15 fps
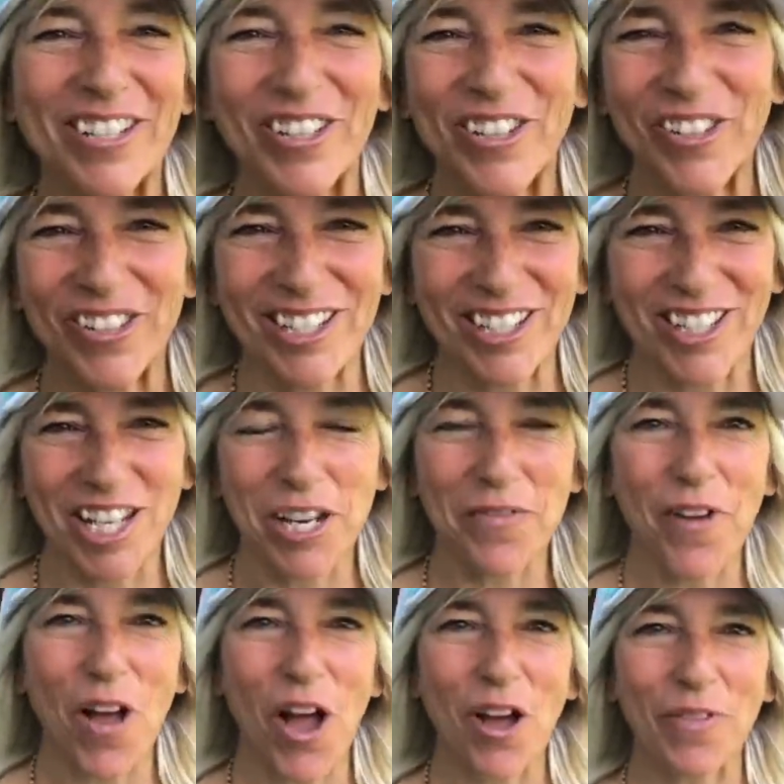your Chief
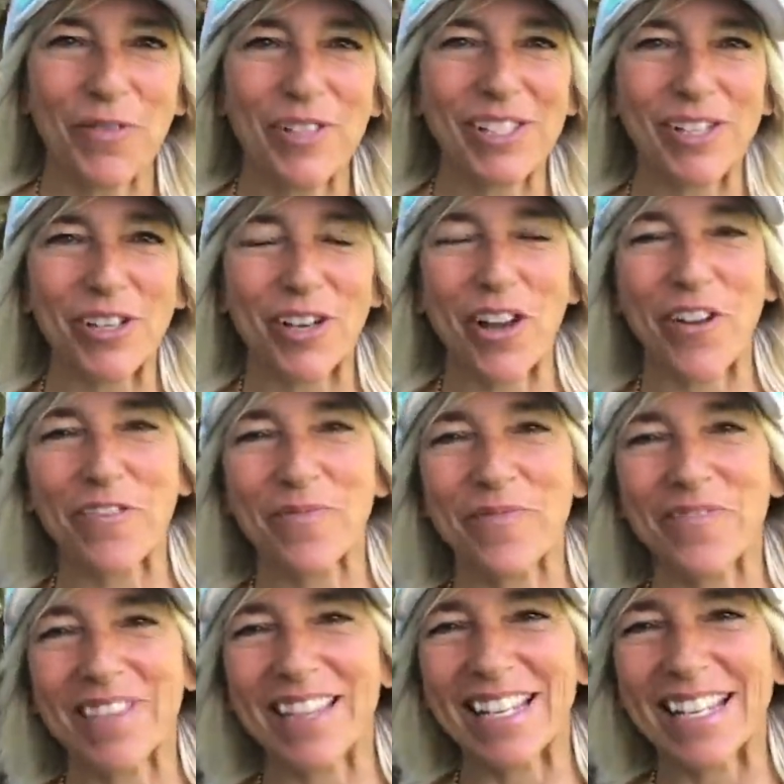Officer of
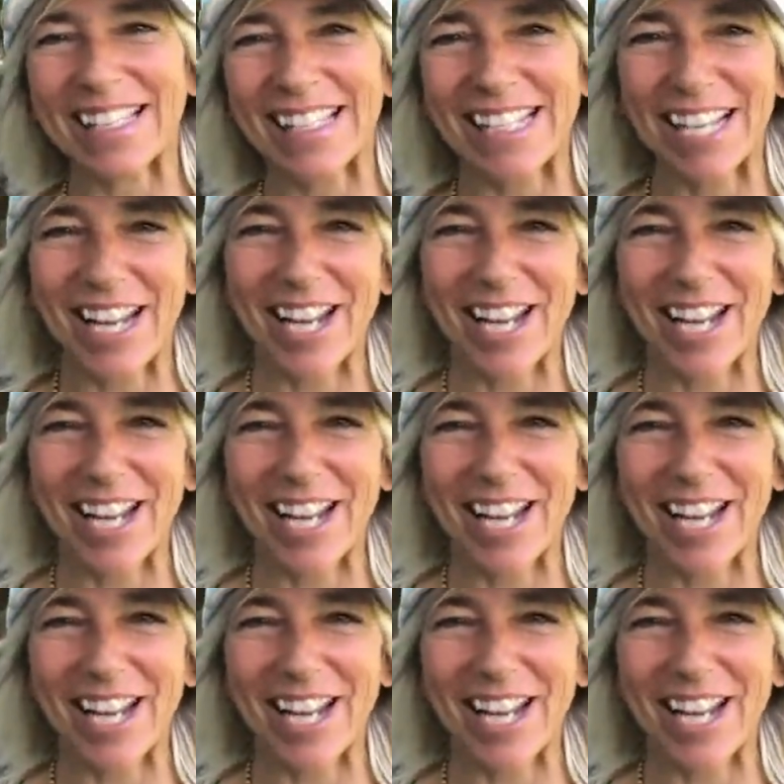Bliss,